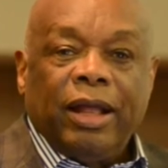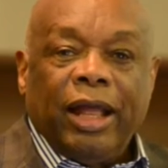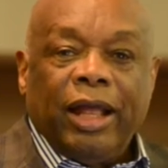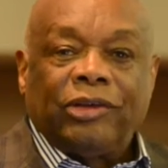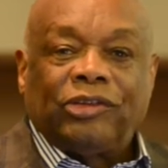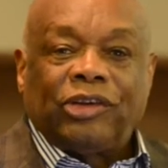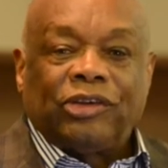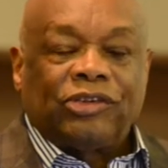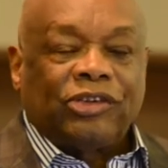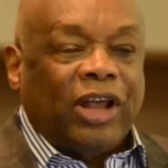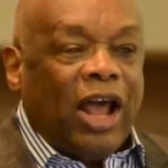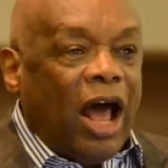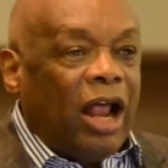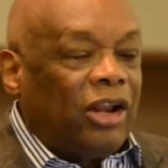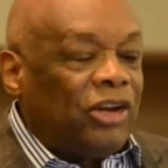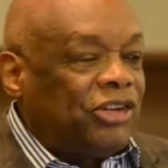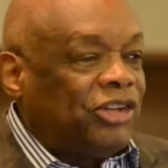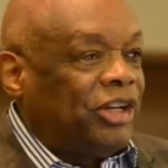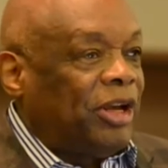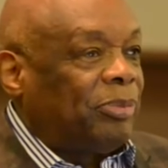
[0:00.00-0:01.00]
It's a
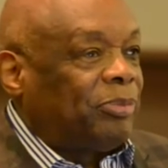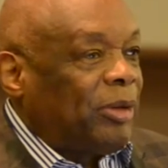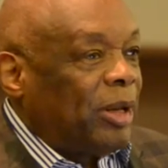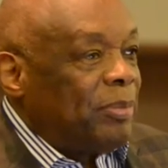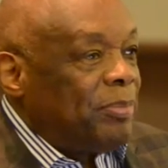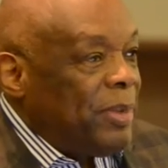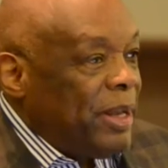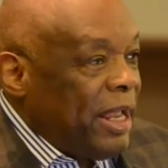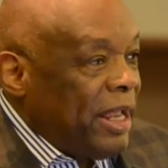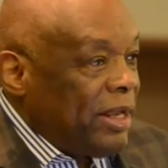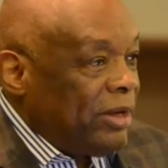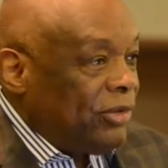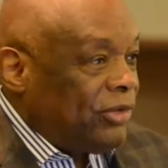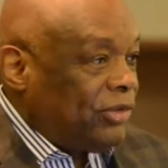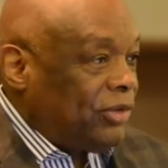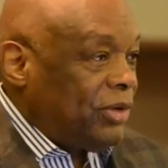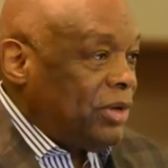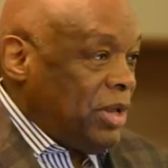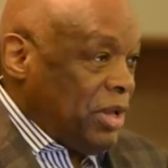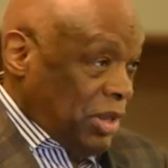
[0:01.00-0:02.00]
scholarship that
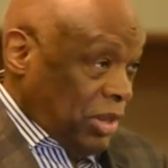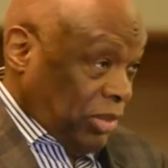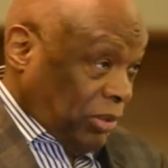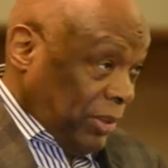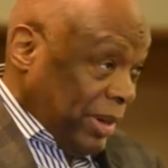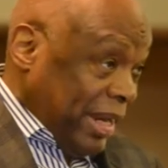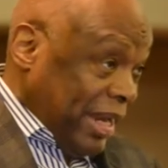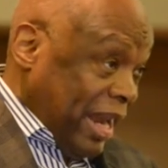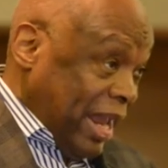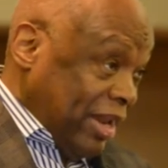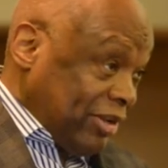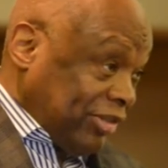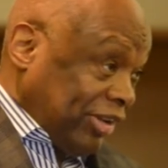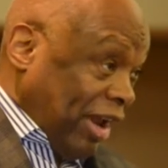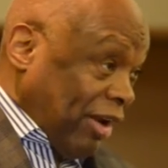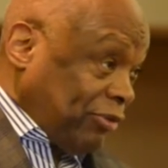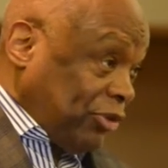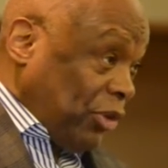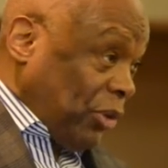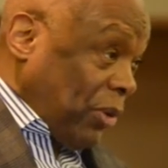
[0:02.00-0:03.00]
means three days
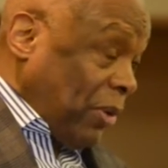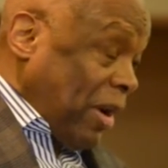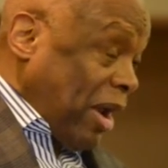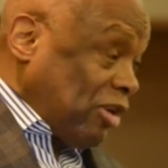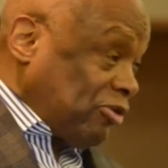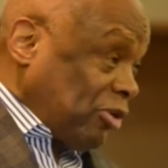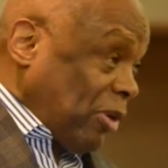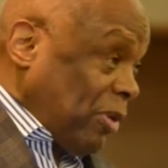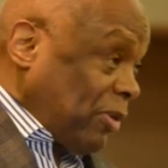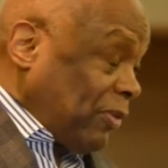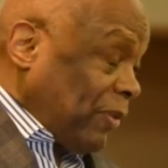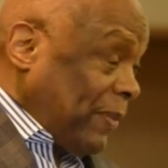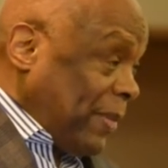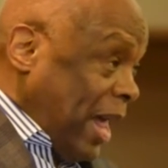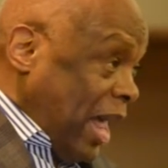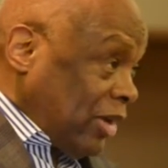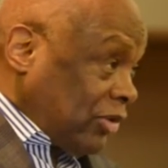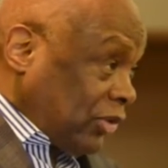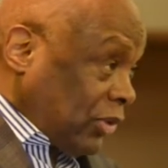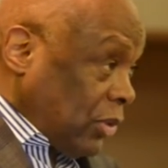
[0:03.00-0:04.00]
after you graduate from
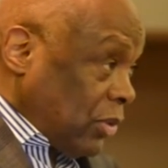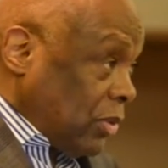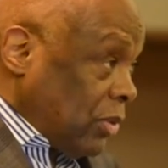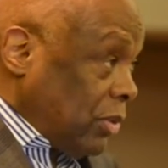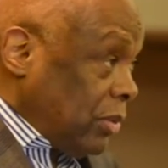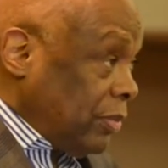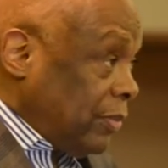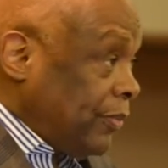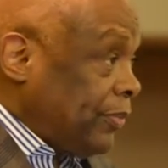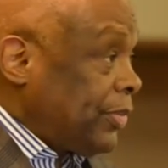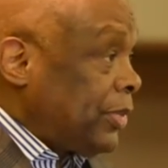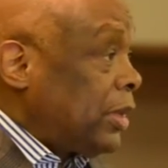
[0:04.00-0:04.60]
high school,